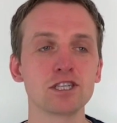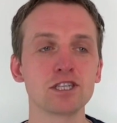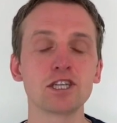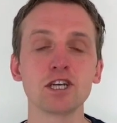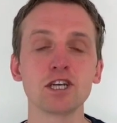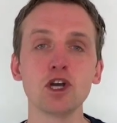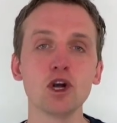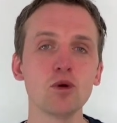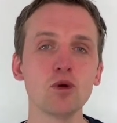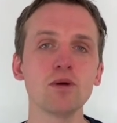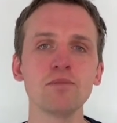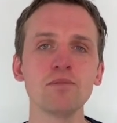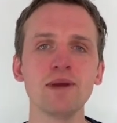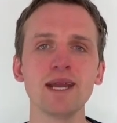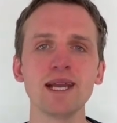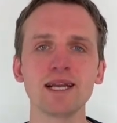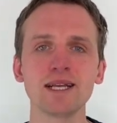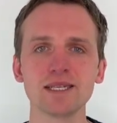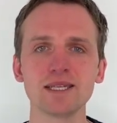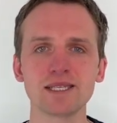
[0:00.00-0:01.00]
to go and
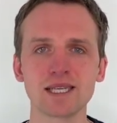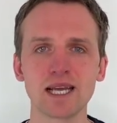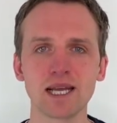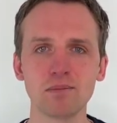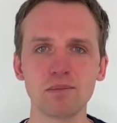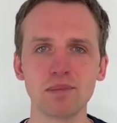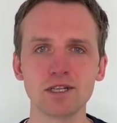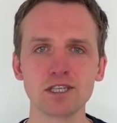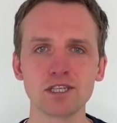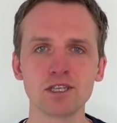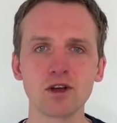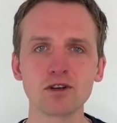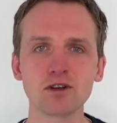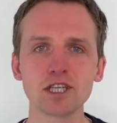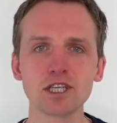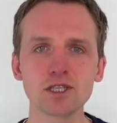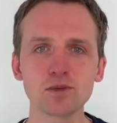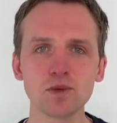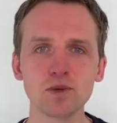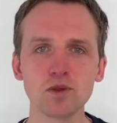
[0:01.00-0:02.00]
make disciples, not
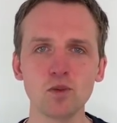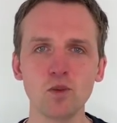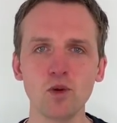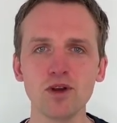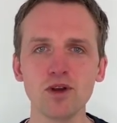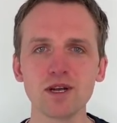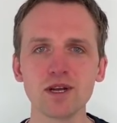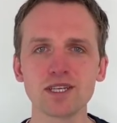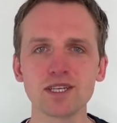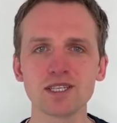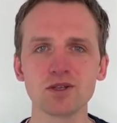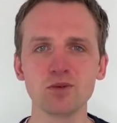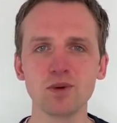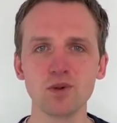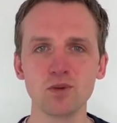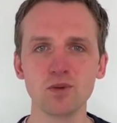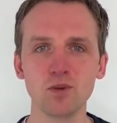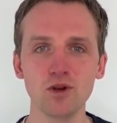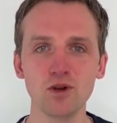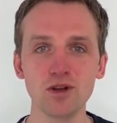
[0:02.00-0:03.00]
just with works or
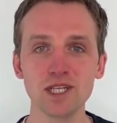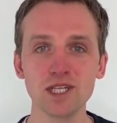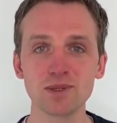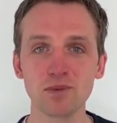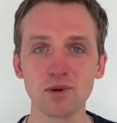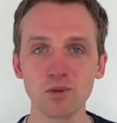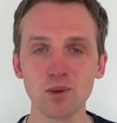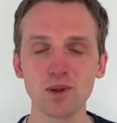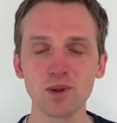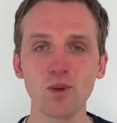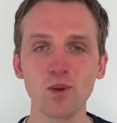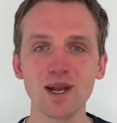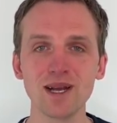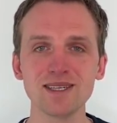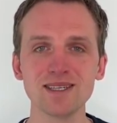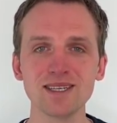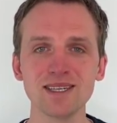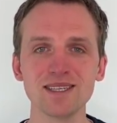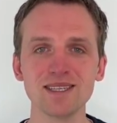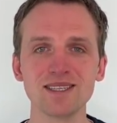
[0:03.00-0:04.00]
with words, but with
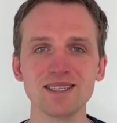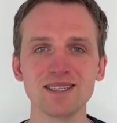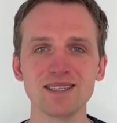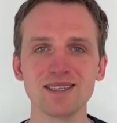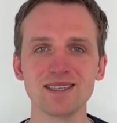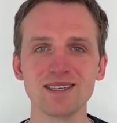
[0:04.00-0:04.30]
wonders